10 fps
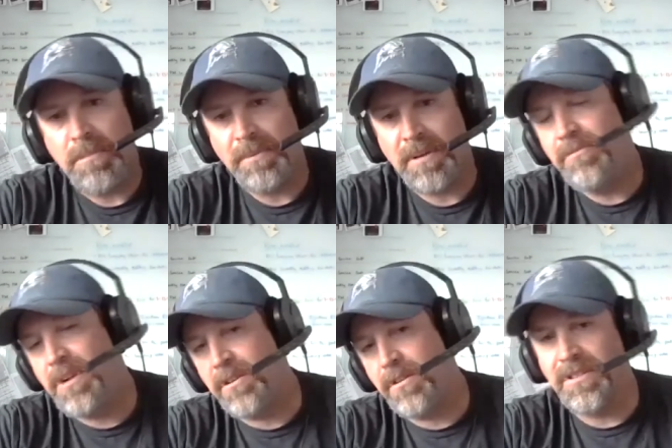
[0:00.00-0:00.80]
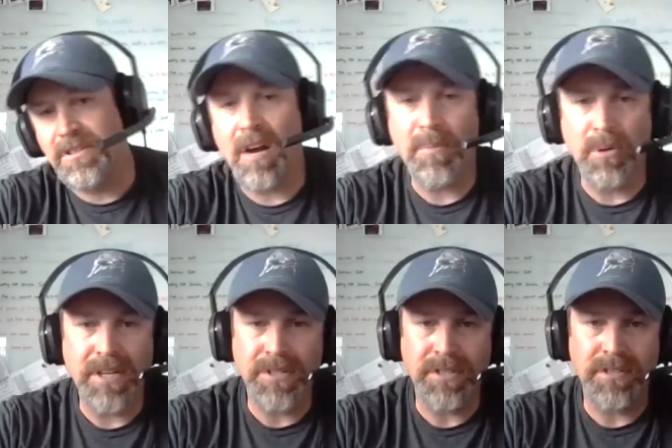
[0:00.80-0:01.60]
maybe i'd rather go into
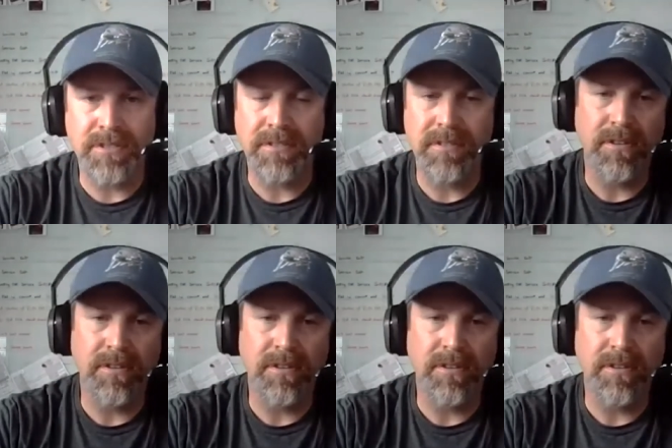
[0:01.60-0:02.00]
operations